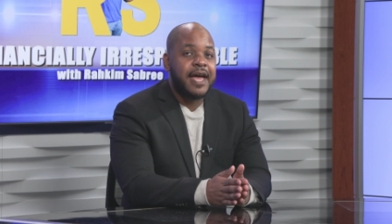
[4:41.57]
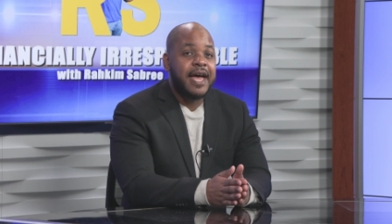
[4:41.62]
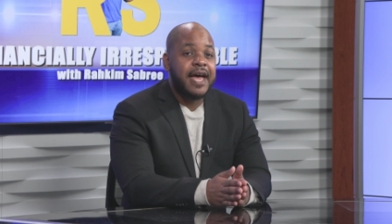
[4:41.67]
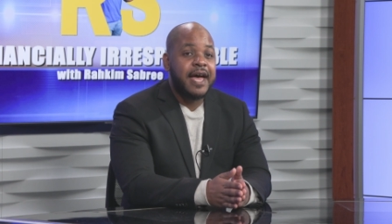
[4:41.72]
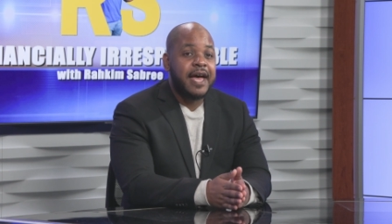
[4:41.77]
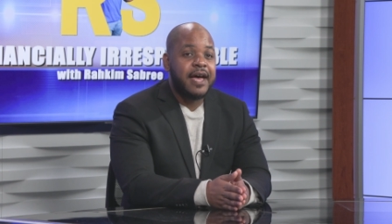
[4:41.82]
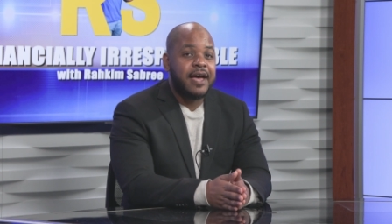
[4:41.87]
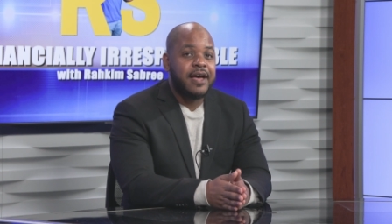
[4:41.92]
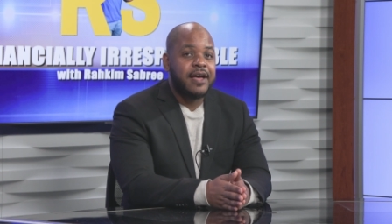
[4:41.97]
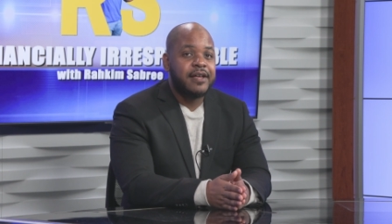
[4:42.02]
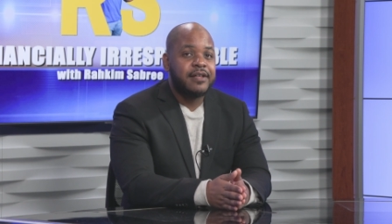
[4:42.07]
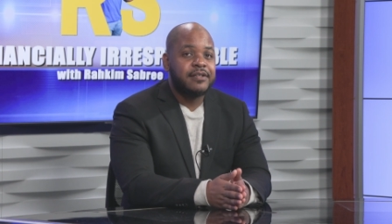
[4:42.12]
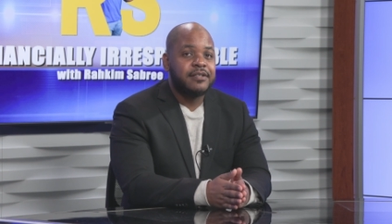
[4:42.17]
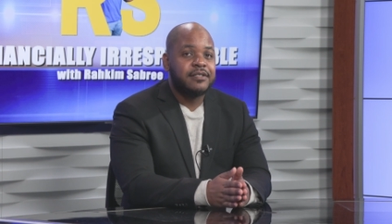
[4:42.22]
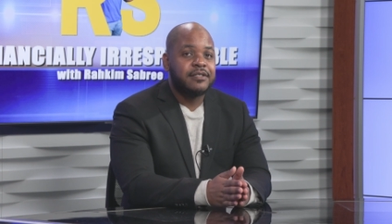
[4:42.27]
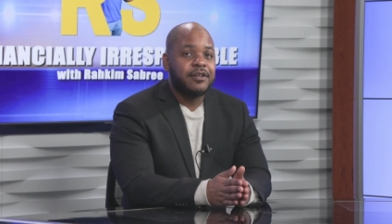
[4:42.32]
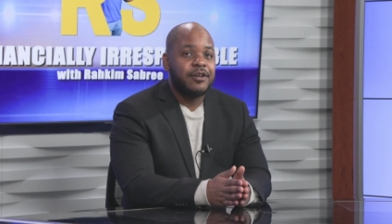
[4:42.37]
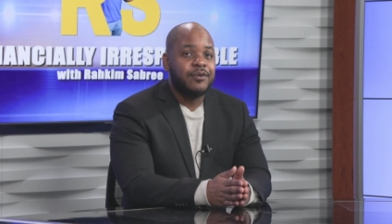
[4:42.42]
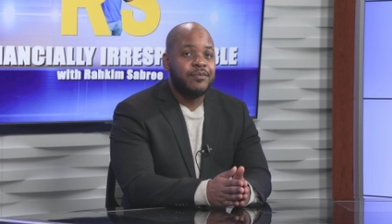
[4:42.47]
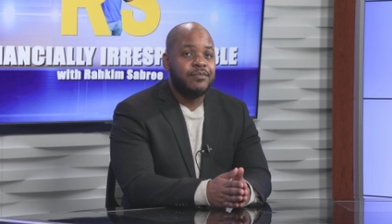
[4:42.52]

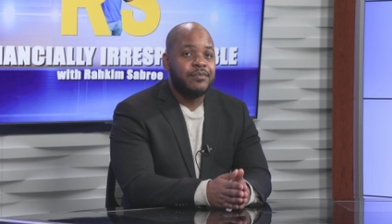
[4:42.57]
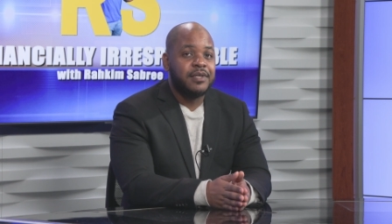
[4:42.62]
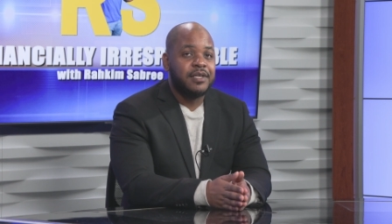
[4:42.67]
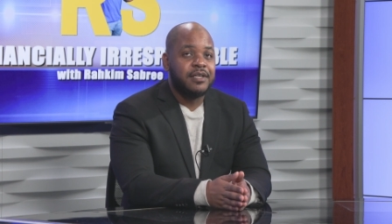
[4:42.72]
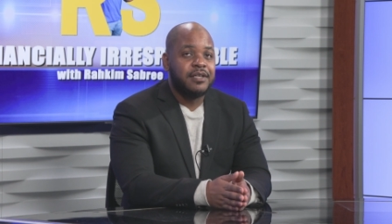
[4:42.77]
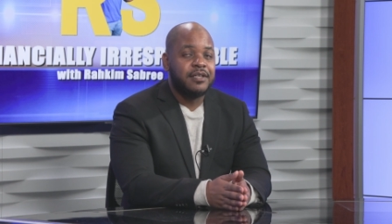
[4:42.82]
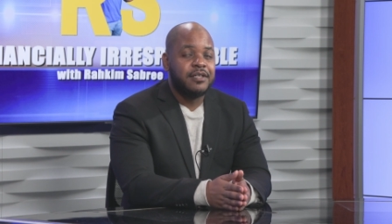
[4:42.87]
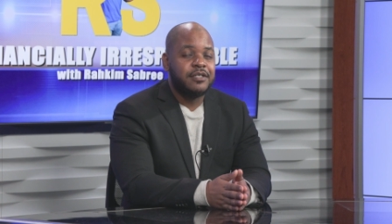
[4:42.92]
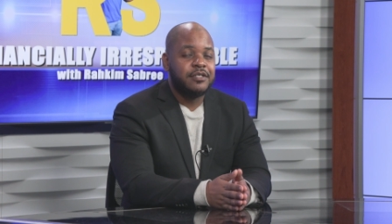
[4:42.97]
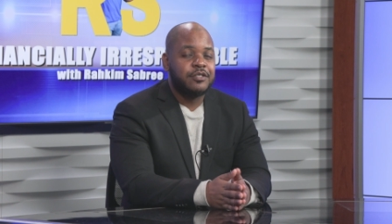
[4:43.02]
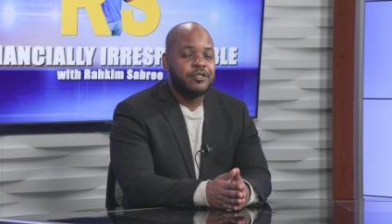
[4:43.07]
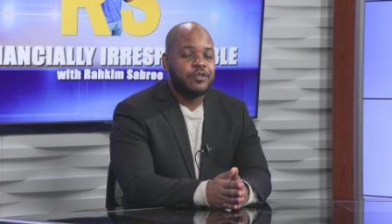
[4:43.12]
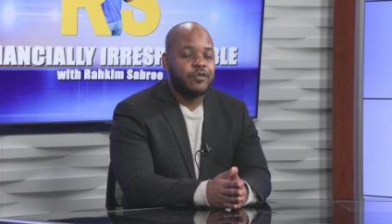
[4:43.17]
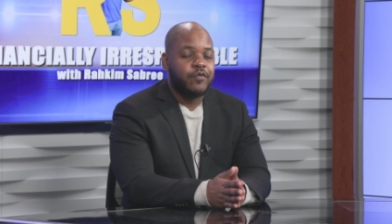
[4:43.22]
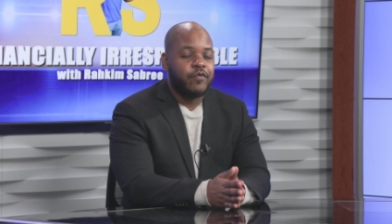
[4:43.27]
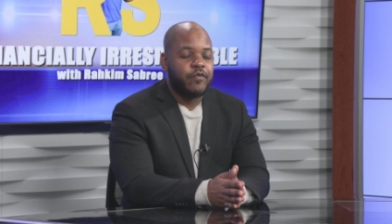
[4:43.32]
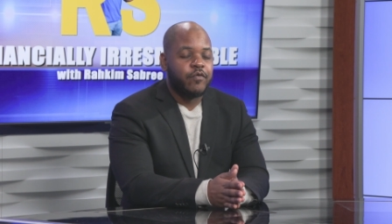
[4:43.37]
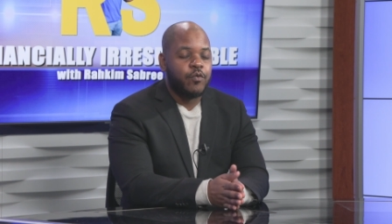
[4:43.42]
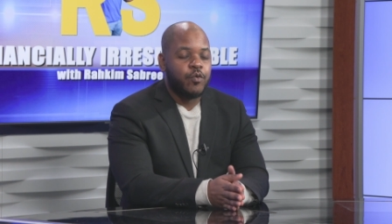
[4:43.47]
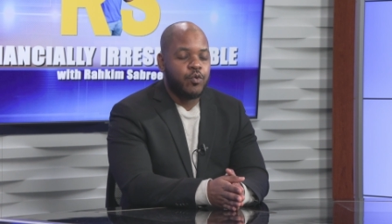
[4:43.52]
as a means
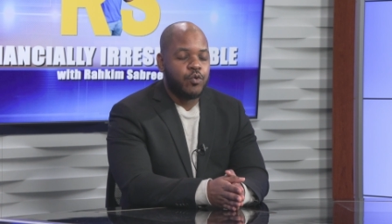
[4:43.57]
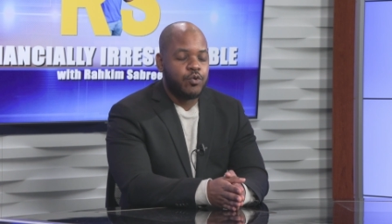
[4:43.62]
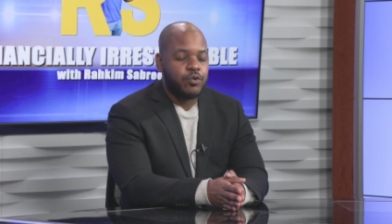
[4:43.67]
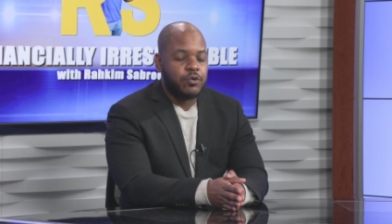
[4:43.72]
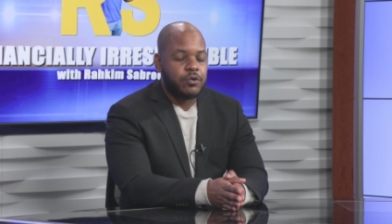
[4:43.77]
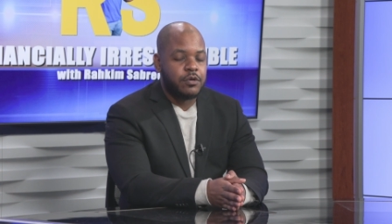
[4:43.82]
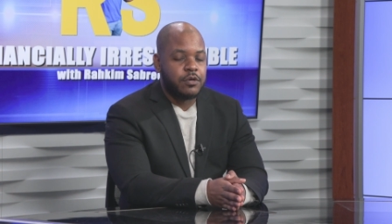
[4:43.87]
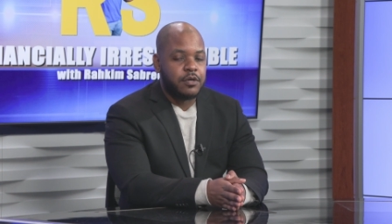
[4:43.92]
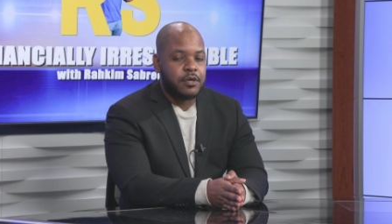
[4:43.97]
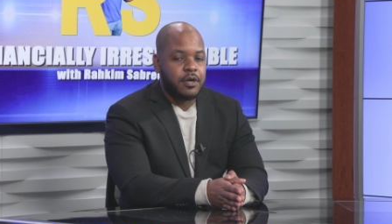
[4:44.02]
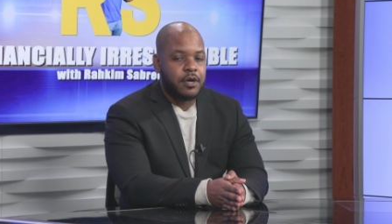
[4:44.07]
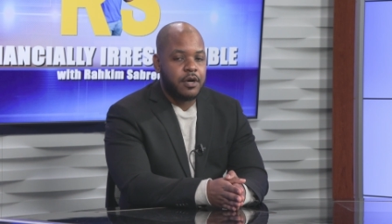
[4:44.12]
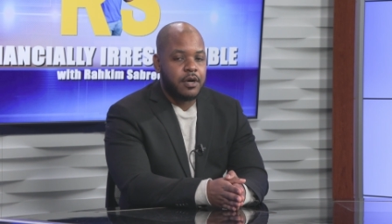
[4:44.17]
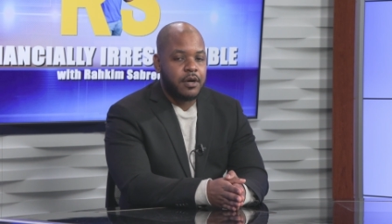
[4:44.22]
for